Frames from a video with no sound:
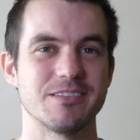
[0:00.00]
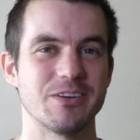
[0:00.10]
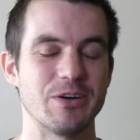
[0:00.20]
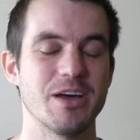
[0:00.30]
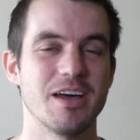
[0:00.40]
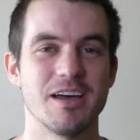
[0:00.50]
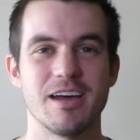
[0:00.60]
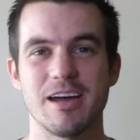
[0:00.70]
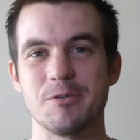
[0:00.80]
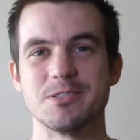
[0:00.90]
So
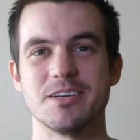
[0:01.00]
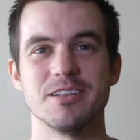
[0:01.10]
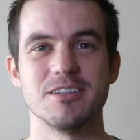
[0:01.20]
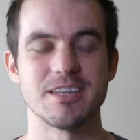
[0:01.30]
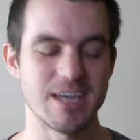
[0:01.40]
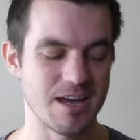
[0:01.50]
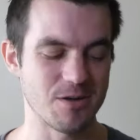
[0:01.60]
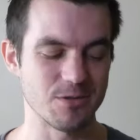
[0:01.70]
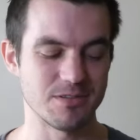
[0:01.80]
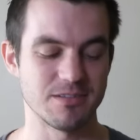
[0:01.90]
I was on the
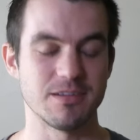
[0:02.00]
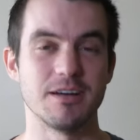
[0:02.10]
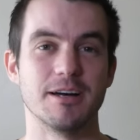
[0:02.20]
lookout.